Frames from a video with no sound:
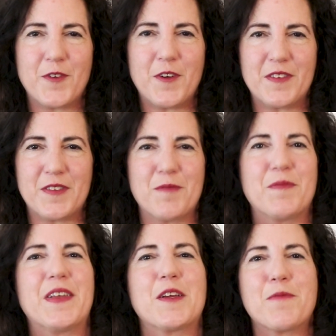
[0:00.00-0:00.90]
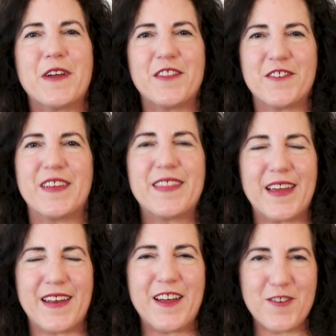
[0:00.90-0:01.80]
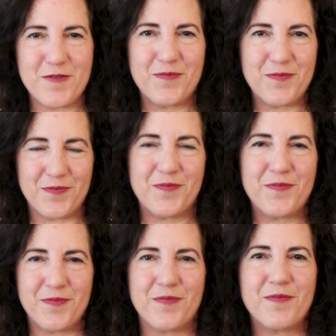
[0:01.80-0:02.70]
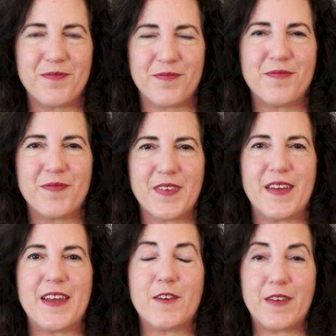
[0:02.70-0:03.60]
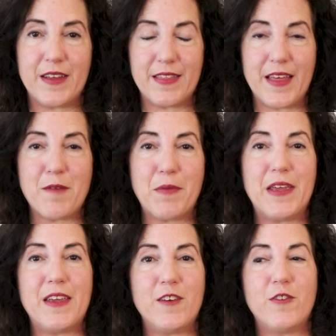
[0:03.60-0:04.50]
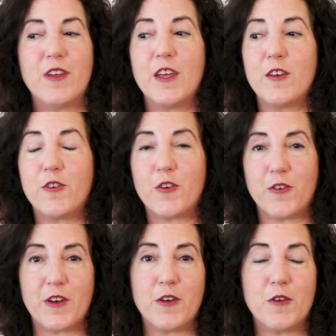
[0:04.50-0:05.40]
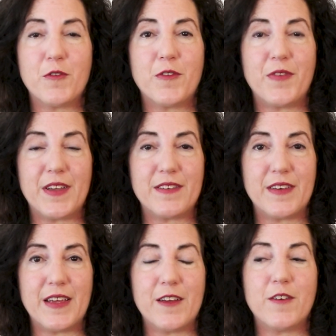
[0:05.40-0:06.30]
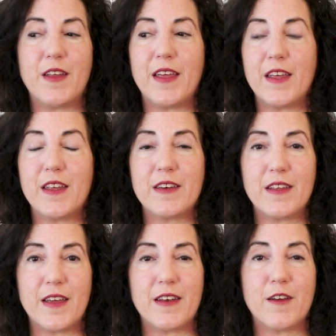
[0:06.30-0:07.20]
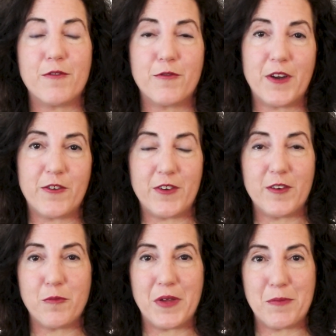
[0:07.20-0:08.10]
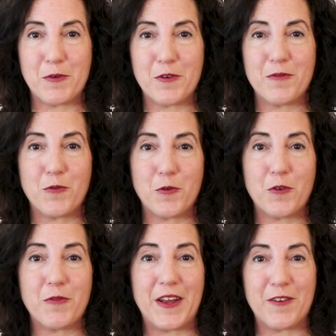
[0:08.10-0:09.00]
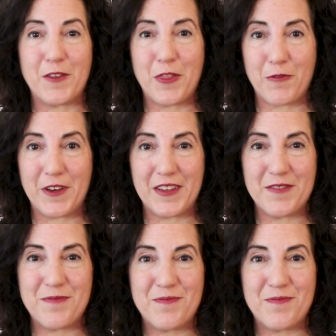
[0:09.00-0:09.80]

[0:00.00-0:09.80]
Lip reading: Awesome. Take a breath, shake that out. And now take that page, turn it over face down, and get a fresh sheet of paper for round 3.